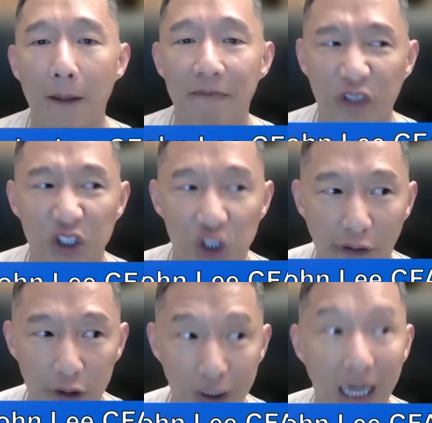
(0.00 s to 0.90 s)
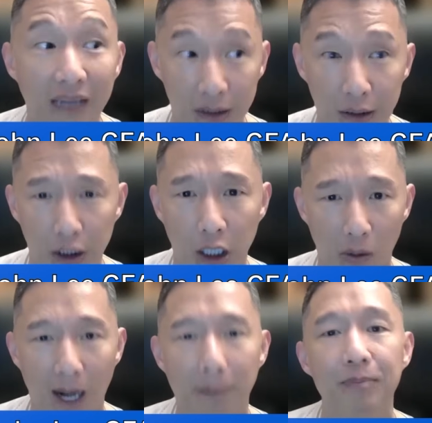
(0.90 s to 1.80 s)
For silver to continue to go
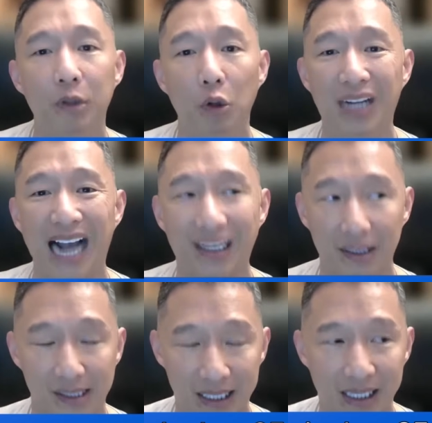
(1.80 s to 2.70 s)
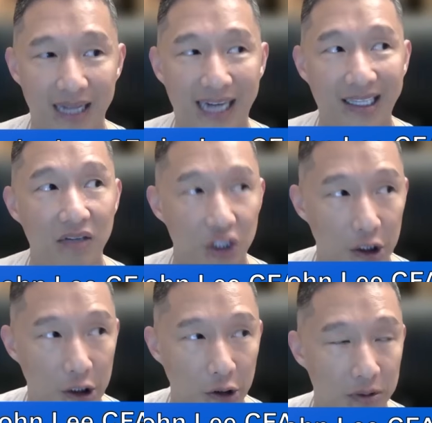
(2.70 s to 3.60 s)
up, you got to see that
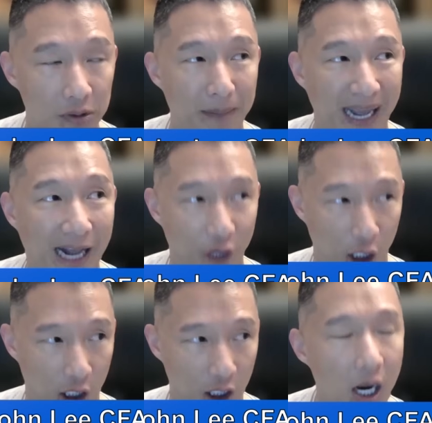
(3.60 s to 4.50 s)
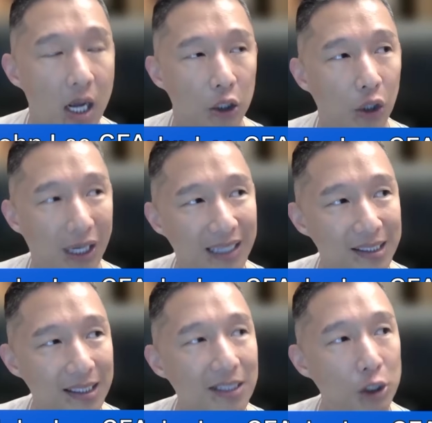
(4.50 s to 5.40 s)
continued behavior. You're going to
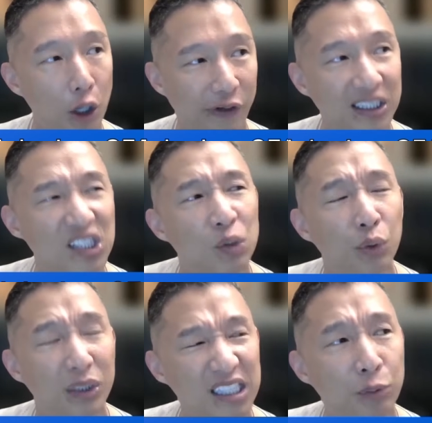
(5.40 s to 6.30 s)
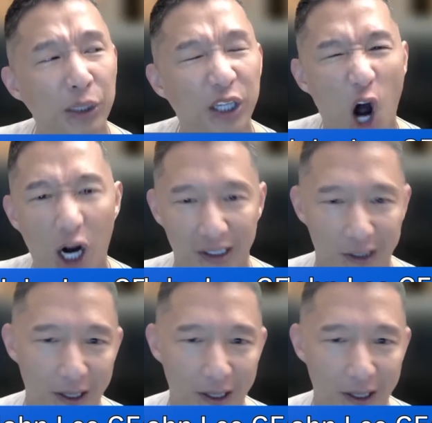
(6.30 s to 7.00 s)
see silver disregard